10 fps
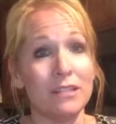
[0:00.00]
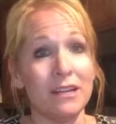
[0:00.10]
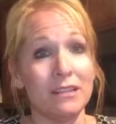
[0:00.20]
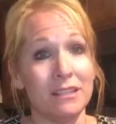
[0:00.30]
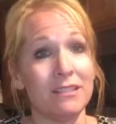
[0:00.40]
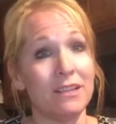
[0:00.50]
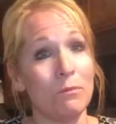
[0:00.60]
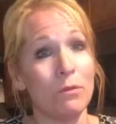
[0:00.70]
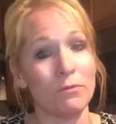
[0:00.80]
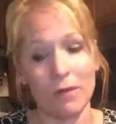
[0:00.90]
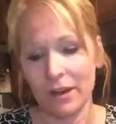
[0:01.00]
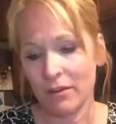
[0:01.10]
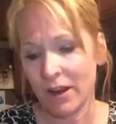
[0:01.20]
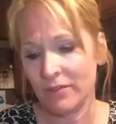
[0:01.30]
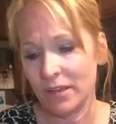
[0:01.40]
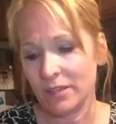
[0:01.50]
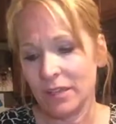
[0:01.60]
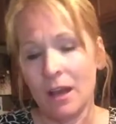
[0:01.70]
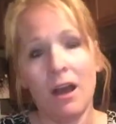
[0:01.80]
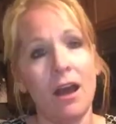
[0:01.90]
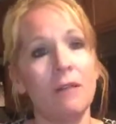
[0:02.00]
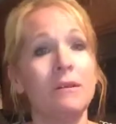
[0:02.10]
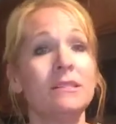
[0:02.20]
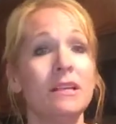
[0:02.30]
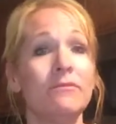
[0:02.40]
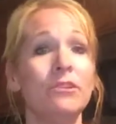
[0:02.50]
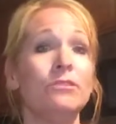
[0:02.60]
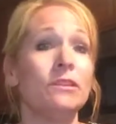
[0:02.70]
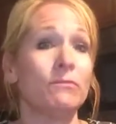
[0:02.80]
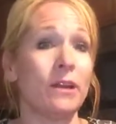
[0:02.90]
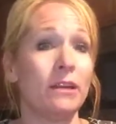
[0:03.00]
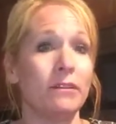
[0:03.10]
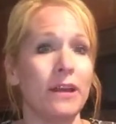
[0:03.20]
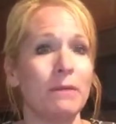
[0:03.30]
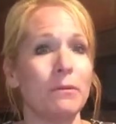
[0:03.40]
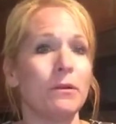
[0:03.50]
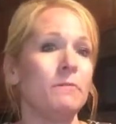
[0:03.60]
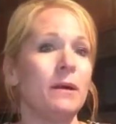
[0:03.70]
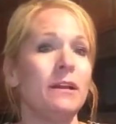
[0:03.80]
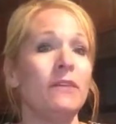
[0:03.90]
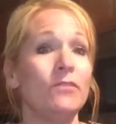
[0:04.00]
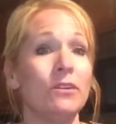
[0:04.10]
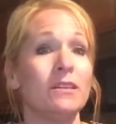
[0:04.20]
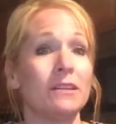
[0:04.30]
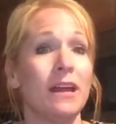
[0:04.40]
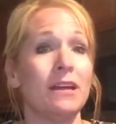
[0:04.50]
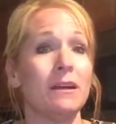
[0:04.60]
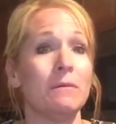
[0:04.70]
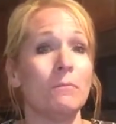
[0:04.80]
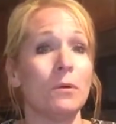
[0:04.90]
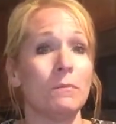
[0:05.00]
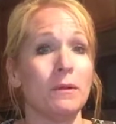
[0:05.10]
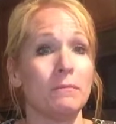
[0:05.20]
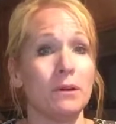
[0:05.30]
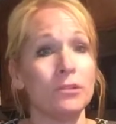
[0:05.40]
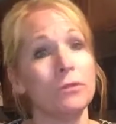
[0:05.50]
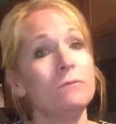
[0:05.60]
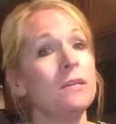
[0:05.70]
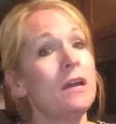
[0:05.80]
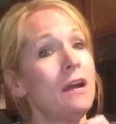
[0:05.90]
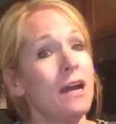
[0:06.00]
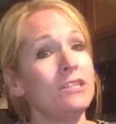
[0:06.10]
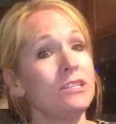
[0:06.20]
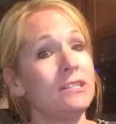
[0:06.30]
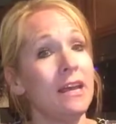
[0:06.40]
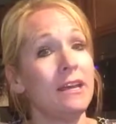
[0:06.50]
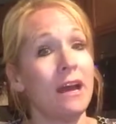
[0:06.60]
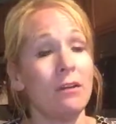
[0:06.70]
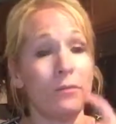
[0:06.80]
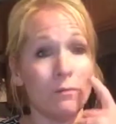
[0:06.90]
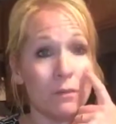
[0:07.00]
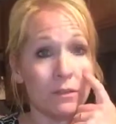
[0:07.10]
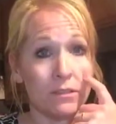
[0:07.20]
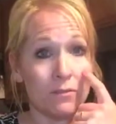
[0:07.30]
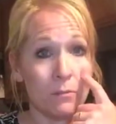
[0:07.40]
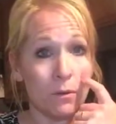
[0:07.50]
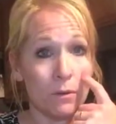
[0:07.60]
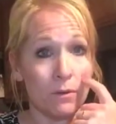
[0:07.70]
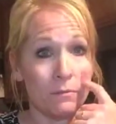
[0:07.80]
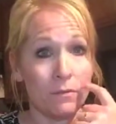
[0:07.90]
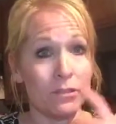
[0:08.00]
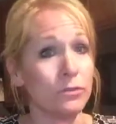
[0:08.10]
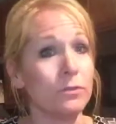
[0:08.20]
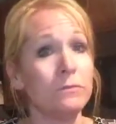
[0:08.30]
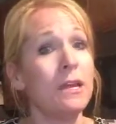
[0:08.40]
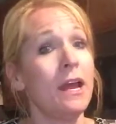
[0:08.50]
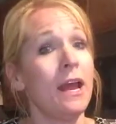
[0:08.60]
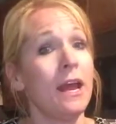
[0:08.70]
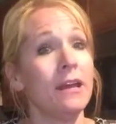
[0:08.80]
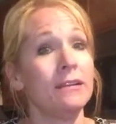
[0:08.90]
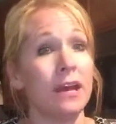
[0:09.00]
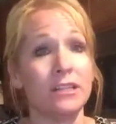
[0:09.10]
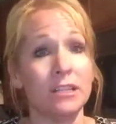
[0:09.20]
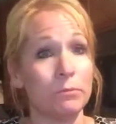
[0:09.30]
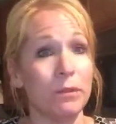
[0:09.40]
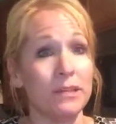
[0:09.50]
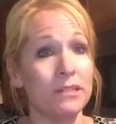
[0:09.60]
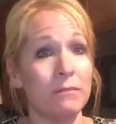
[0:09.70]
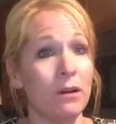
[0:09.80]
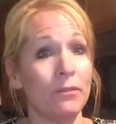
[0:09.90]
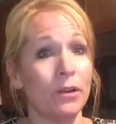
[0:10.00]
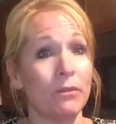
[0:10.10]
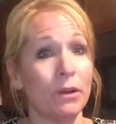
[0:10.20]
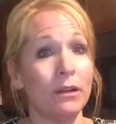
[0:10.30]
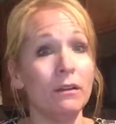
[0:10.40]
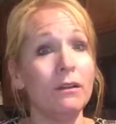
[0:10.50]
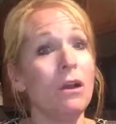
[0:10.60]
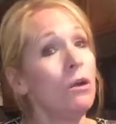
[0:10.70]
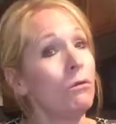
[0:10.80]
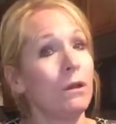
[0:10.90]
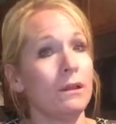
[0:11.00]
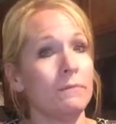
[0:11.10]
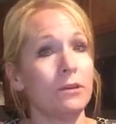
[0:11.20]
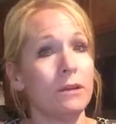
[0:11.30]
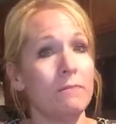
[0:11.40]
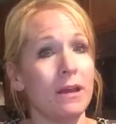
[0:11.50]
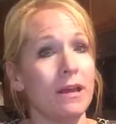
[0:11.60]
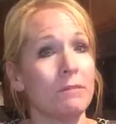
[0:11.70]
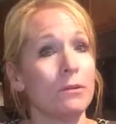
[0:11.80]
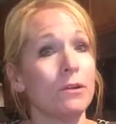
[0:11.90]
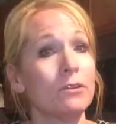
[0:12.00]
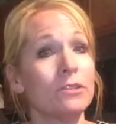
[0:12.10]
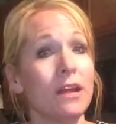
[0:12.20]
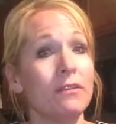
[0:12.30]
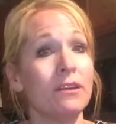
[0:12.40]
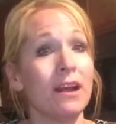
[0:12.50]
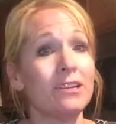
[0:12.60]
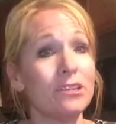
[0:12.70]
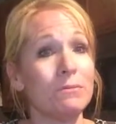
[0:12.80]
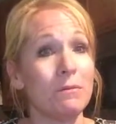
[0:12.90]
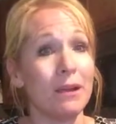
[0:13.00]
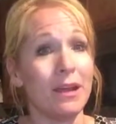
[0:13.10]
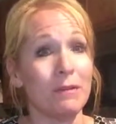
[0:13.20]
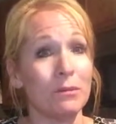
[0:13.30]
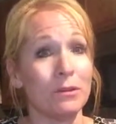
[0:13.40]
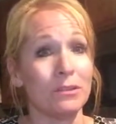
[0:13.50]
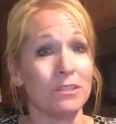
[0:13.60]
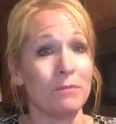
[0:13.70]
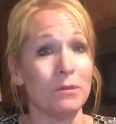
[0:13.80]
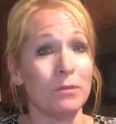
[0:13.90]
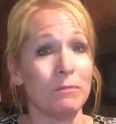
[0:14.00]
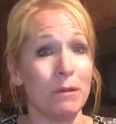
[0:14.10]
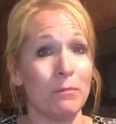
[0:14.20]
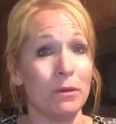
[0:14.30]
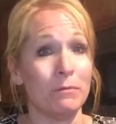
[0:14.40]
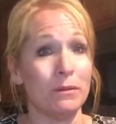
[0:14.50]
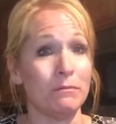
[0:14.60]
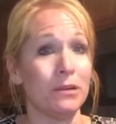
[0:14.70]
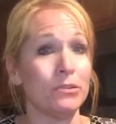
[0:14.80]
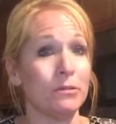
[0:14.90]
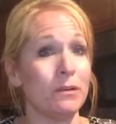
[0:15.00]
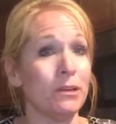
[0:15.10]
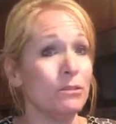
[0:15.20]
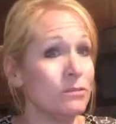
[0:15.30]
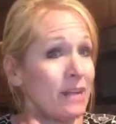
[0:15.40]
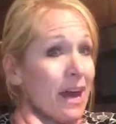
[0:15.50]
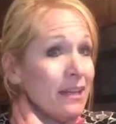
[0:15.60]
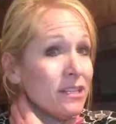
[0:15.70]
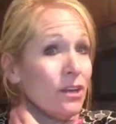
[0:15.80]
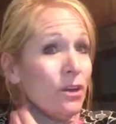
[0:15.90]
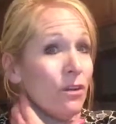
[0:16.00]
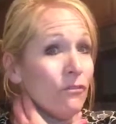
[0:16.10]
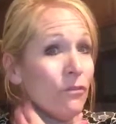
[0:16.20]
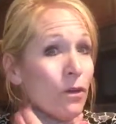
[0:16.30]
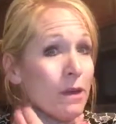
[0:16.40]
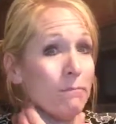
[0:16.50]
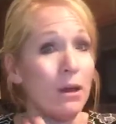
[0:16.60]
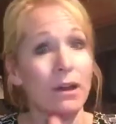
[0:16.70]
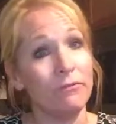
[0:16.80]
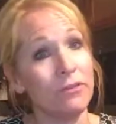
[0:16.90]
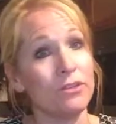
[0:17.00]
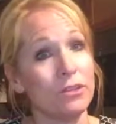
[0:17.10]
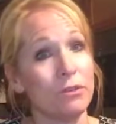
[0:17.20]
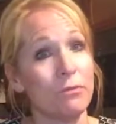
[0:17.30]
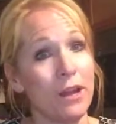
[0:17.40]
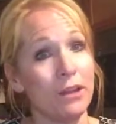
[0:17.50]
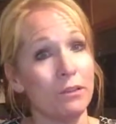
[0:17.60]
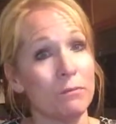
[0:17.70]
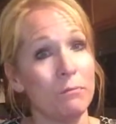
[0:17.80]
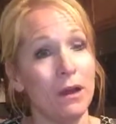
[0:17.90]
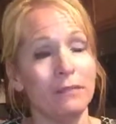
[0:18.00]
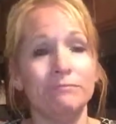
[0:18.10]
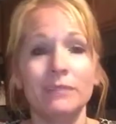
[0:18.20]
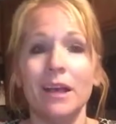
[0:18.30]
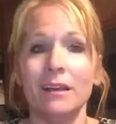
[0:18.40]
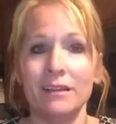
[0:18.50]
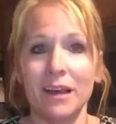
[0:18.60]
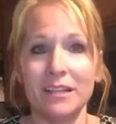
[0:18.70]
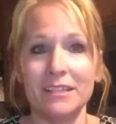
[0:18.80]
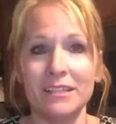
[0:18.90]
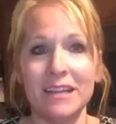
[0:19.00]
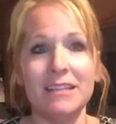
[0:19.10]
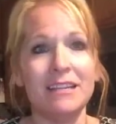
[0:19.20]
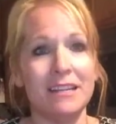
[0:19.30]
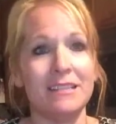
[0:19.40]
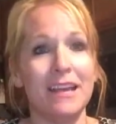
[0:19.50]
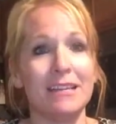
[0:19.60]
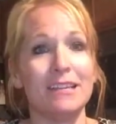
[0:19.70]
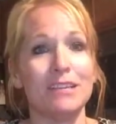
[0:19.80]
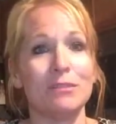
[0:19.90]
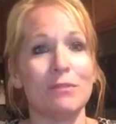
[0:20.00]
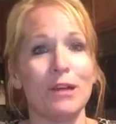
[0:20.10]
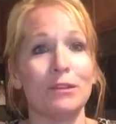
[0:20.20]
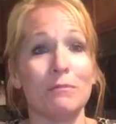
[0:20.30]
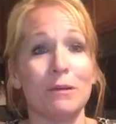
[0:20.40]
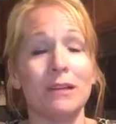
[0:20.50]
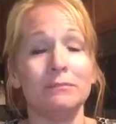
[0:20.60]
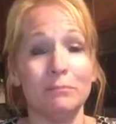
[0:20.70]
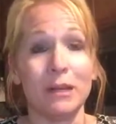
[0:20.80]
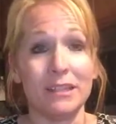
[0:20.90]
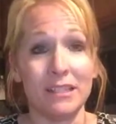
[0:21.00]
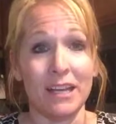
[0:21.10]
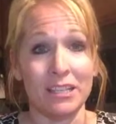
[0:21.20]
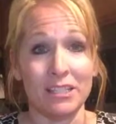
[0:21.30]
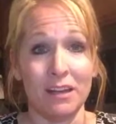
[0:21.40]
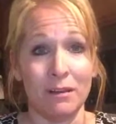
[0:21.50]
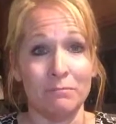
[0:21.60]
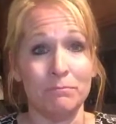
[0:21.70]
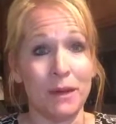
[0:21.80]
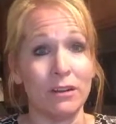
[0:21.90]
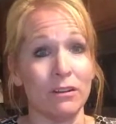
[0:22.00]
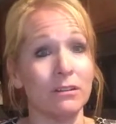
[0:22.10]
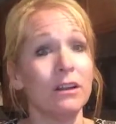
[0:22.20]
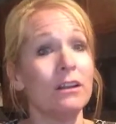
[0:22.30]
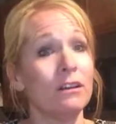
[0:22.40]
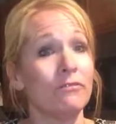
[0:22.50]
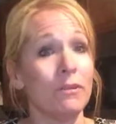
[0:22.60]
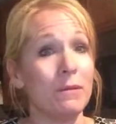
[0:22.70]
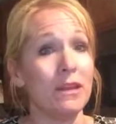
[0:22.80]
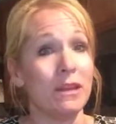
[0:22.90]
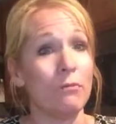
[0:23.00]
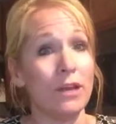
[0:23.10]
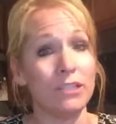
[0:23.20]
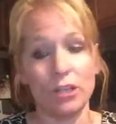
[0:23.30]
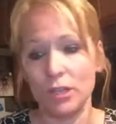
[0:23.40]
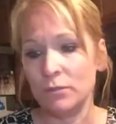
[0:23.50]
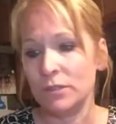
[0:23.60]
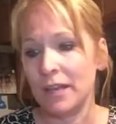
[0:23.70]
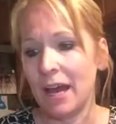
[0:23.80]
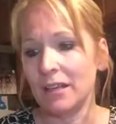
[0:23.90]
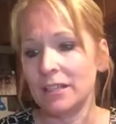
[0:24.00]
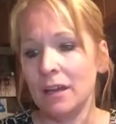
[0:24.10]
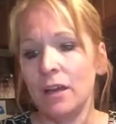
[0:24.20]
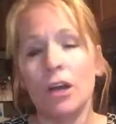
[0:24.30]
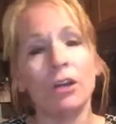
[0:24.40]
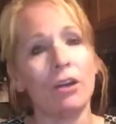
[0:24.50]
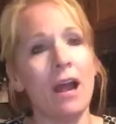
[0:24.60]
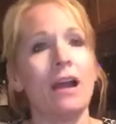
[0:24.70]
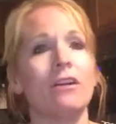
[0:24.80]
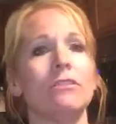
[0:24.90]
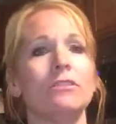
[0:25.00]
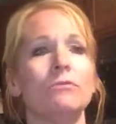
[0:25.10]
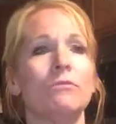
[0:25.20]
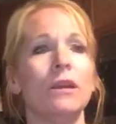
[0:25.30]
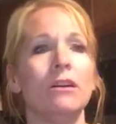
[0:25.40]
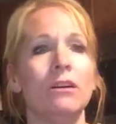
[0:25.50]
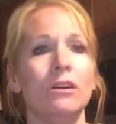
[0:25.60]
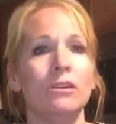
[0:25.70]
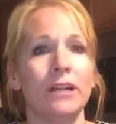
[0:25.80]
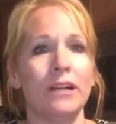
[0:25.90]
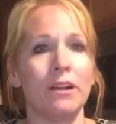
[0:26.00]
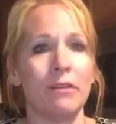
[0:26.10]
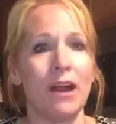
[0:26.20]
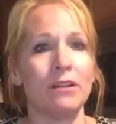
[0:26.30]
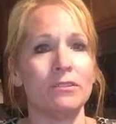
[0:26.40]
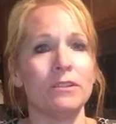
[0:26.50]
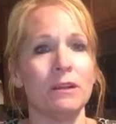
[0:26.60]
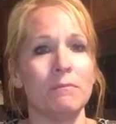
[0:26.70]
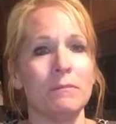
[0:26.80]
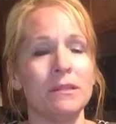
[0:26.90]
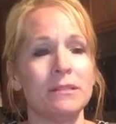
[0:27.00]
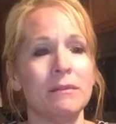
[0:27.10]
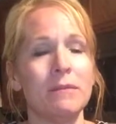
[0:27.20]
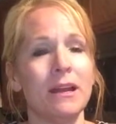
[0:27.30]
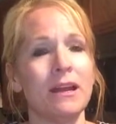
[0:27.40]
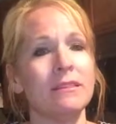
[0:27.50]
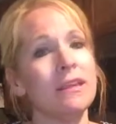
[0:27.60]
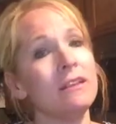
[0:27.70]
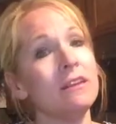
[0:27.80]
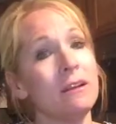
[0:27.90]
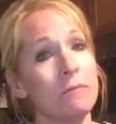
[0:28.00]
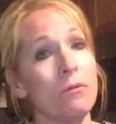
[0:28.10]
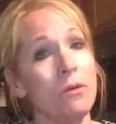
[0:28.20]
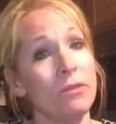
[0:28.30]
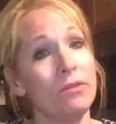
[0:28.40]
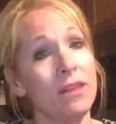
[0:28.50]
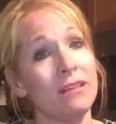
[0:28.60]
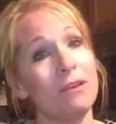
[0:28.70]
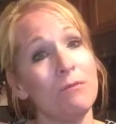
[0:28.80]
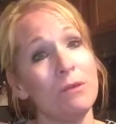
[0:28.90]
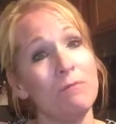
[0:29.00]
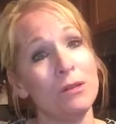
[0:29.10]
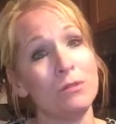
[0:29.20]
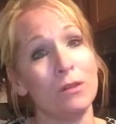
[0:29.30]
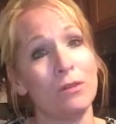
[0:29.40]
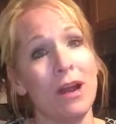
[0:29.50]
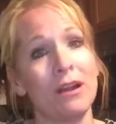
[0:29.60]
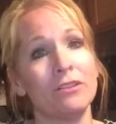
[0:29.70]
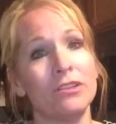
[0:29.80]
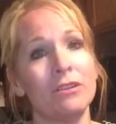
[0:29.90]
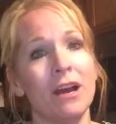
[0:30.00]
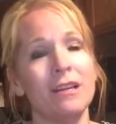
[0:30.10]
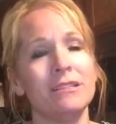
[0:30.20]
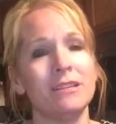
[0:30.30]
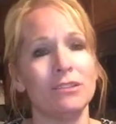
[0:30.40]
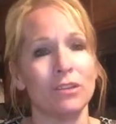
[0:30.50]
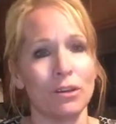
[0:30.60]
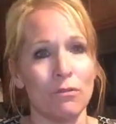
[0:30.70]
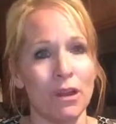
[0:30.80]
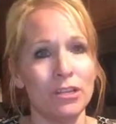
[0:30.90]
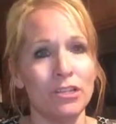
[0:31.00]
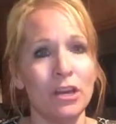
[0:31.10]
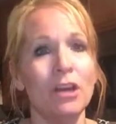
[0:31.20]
and it does help with my cravings. Instead of using a regular hamburger bun, if you guys like portobello mushrooms, I just take out the middles of the portobello mushrooms and I just place them on the grill while I'm cooking my hamburgers, and then I just put my hamburgers in between my portobello mushroom and use that for a bun versus a regular bun. Not as neat and as handy as a regular bun, but it tastes better, for me anyway, to use that. Crackers. We all like our crackers and our miss them, and I think the number one thing that we miss with crackers, you guys, is the crunch.